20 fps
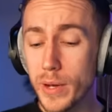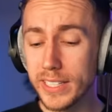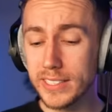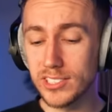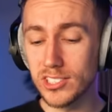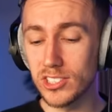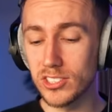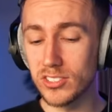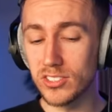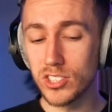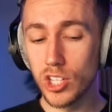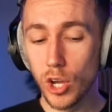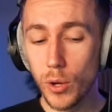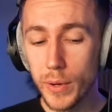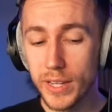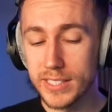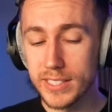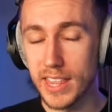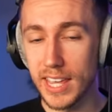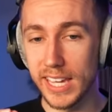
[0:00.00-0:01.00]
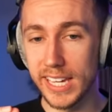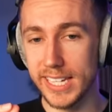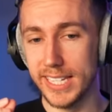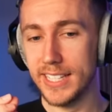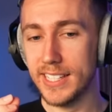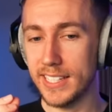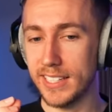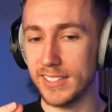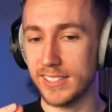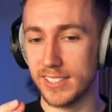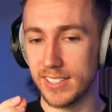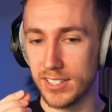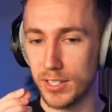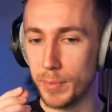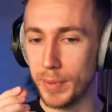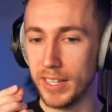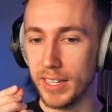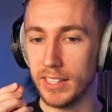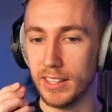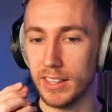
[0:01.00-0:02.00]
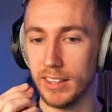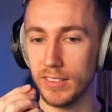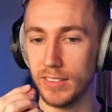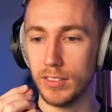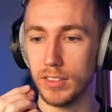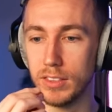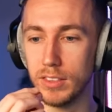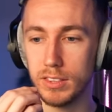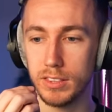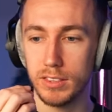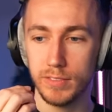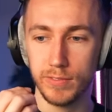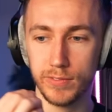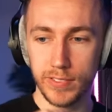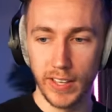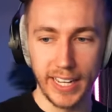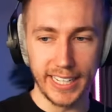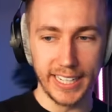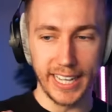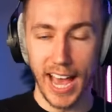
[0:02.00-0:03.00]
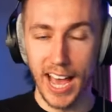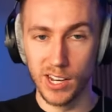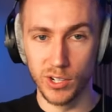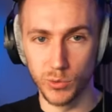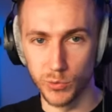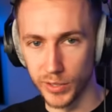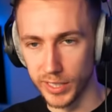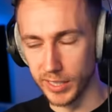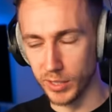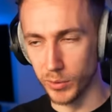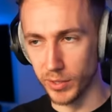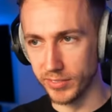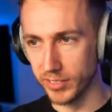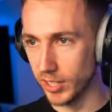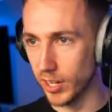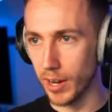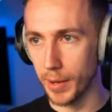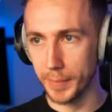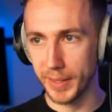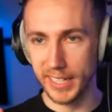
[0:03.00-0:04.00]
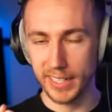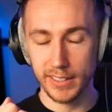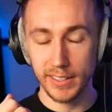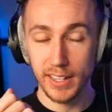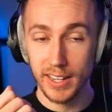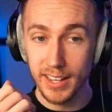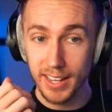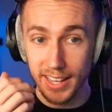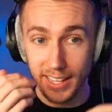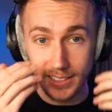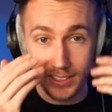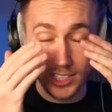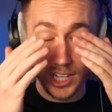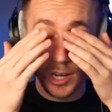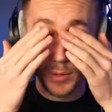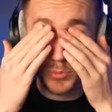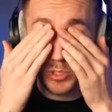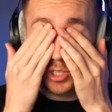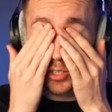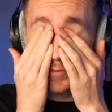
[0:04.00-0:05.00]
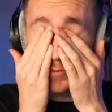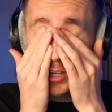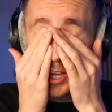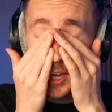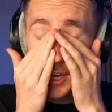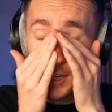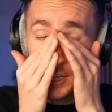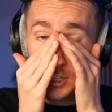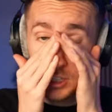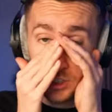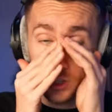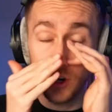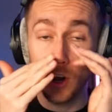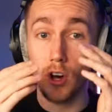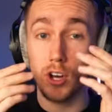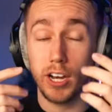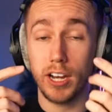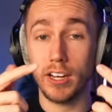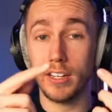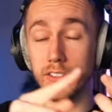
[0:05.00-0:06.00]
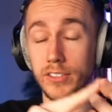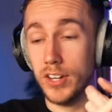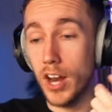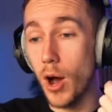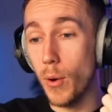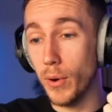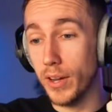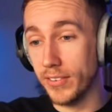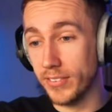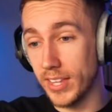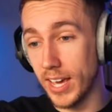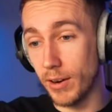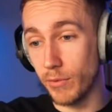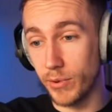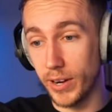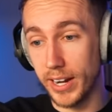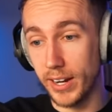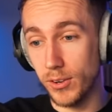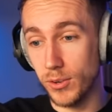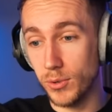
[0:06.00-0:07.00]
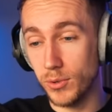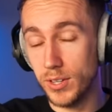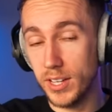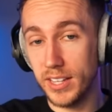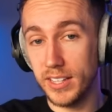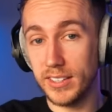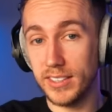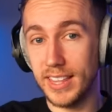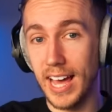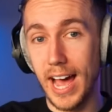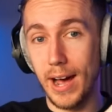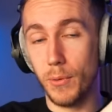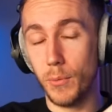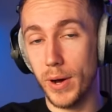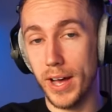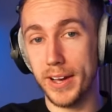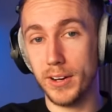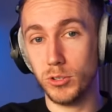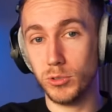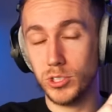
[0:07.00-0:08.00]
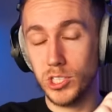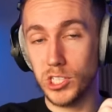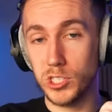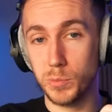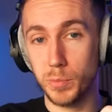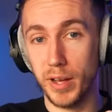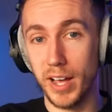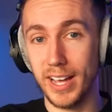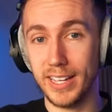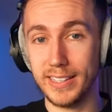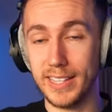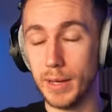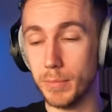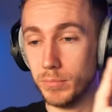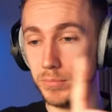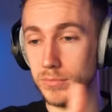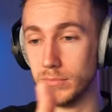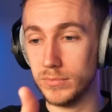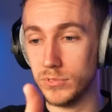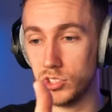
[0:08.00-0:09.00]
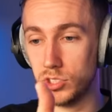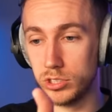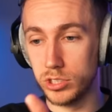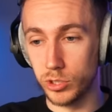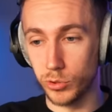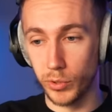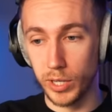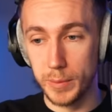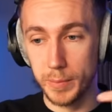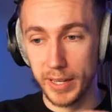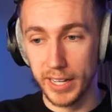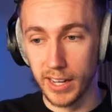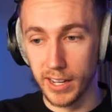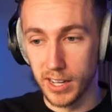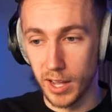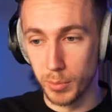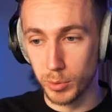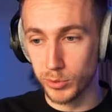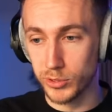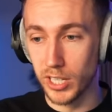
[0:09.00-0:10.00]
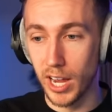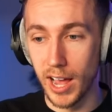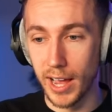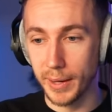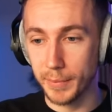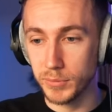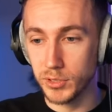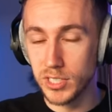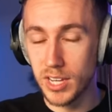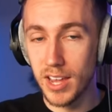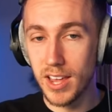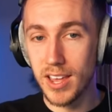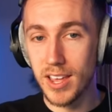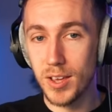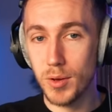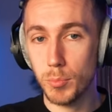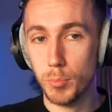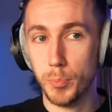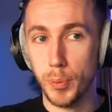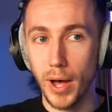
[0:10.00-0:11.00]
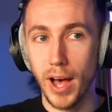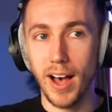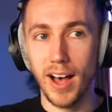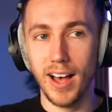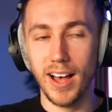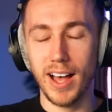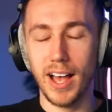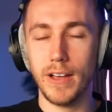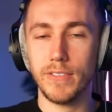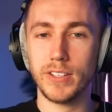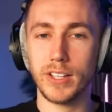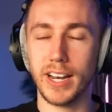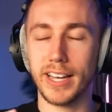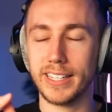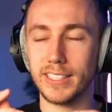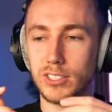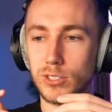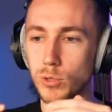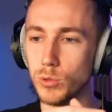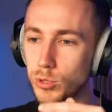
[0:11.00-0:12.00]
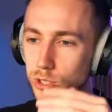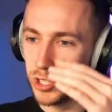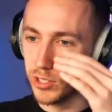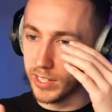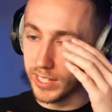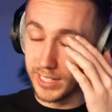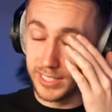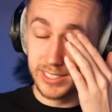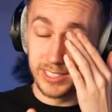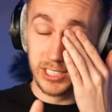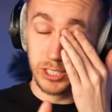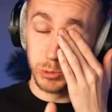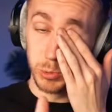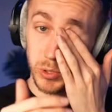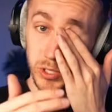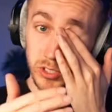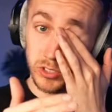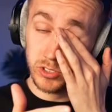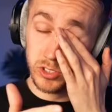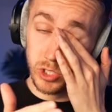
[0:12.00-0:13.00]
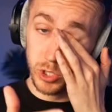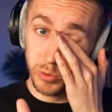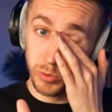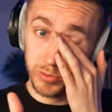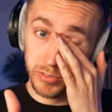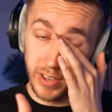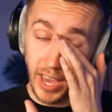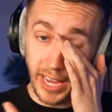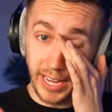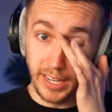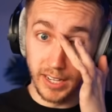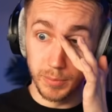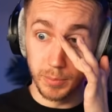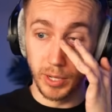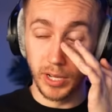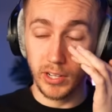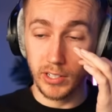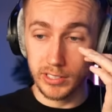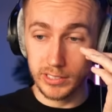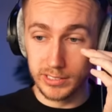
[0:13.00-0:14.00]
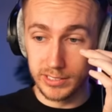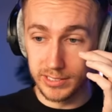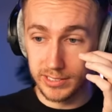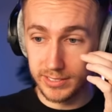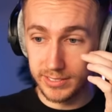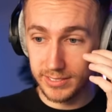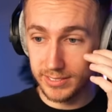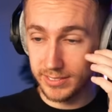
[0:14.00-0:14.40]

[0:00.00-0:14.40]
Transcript: is the easiest to be fake and real, if you know what I mean, in terms of you're not going to know if they're real that well just by them screaming a couple times. But I feel like it's also the easiest one to fake because